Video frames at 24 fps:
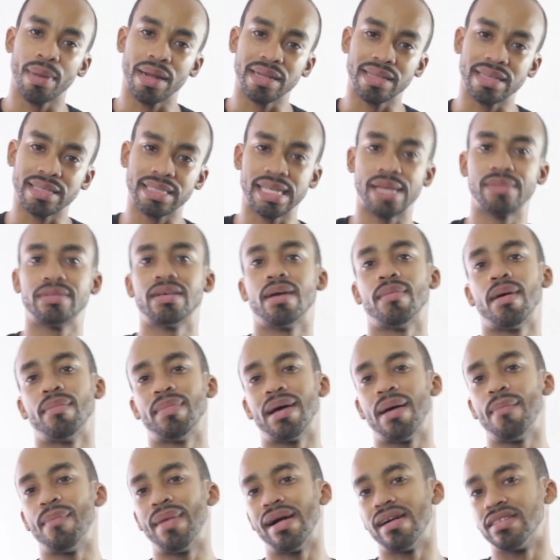but at the same time I'm
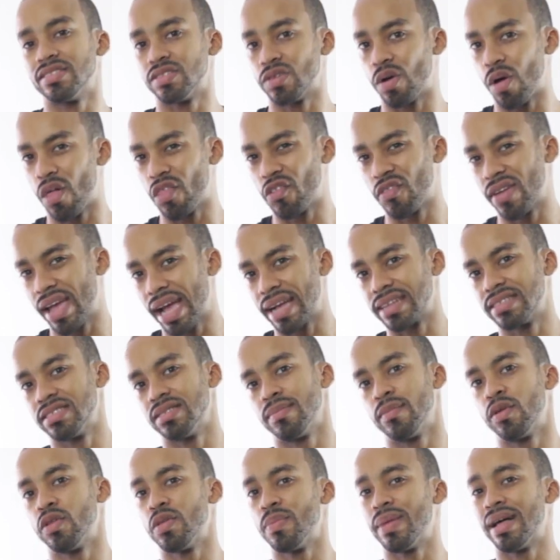not balancing all 3
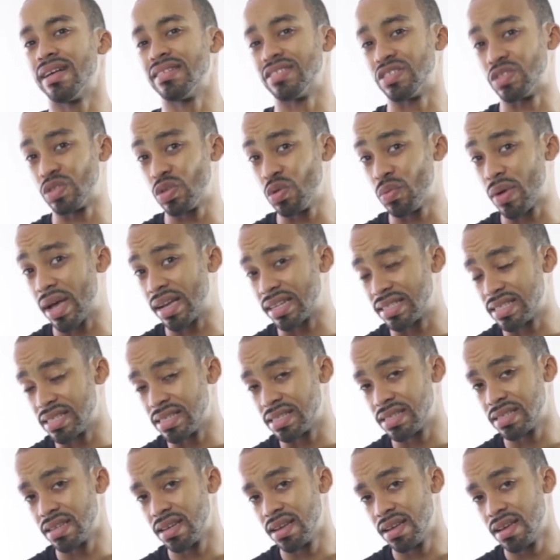axes, I'm only balancing 2
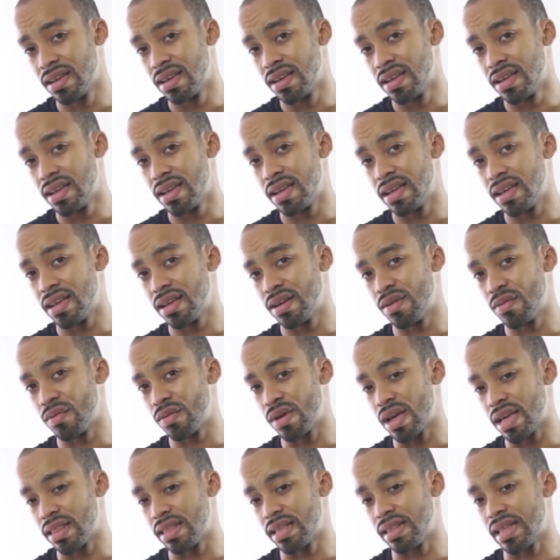axes,
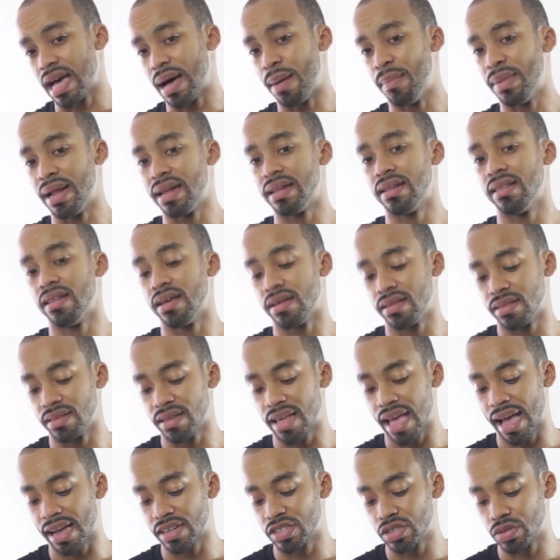and then I'm letting
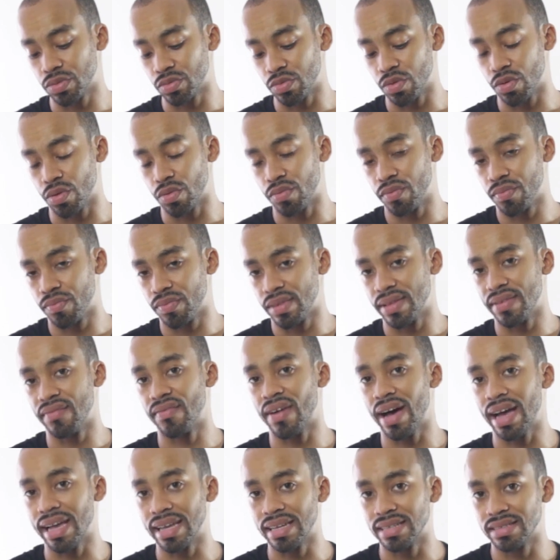the actual
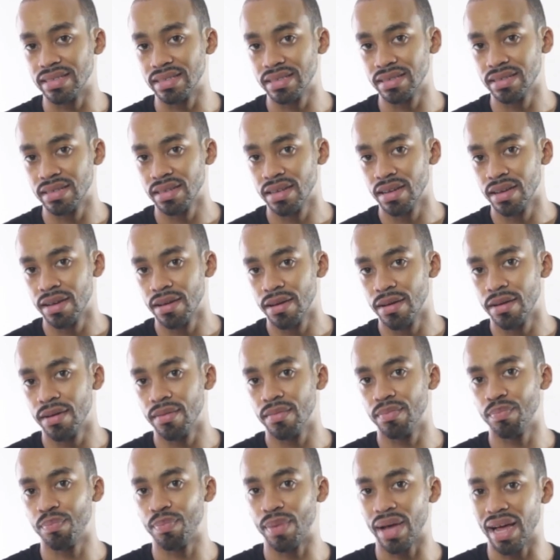device
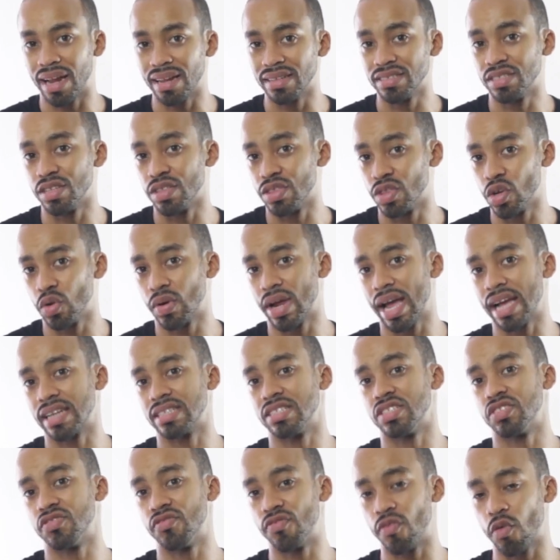balance the 3rd
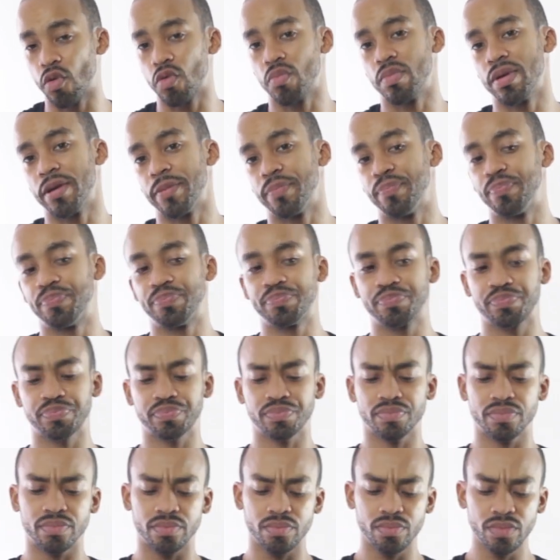axis for me.
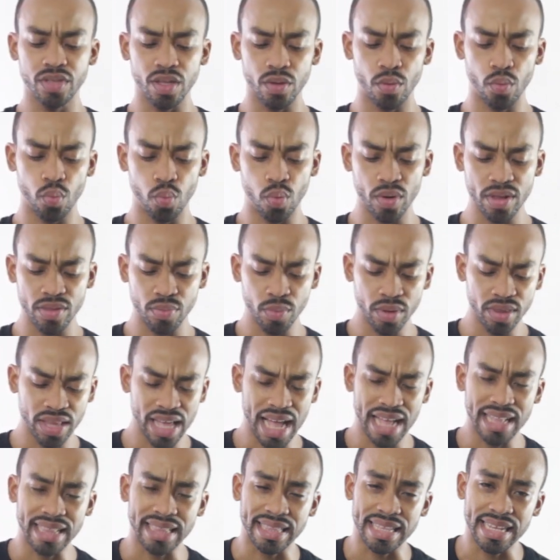One
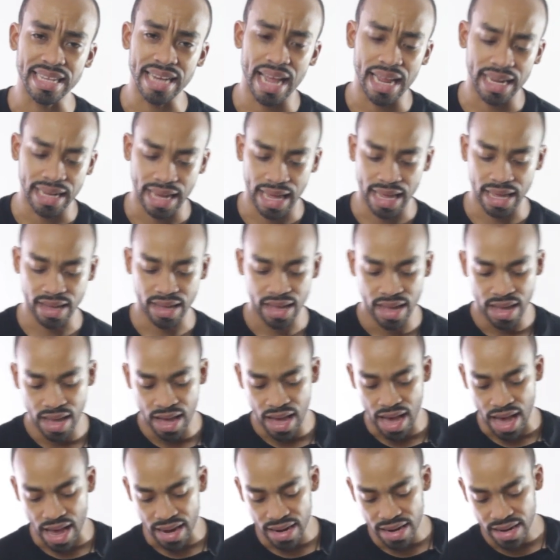thing I did not like,
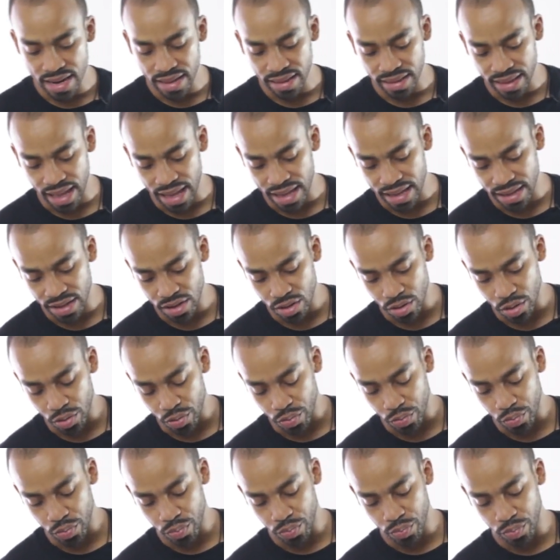I didn't like, you
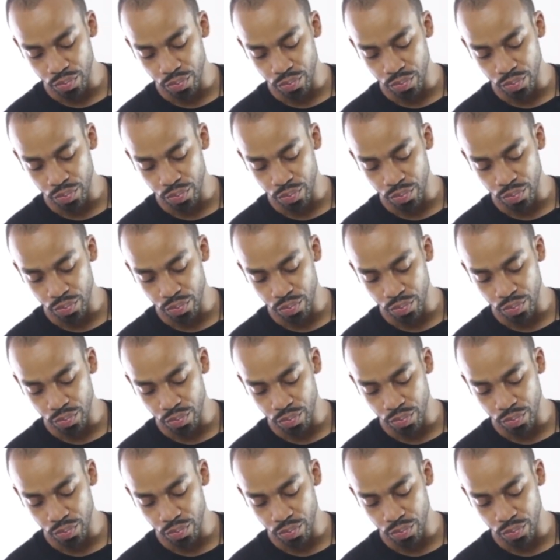know,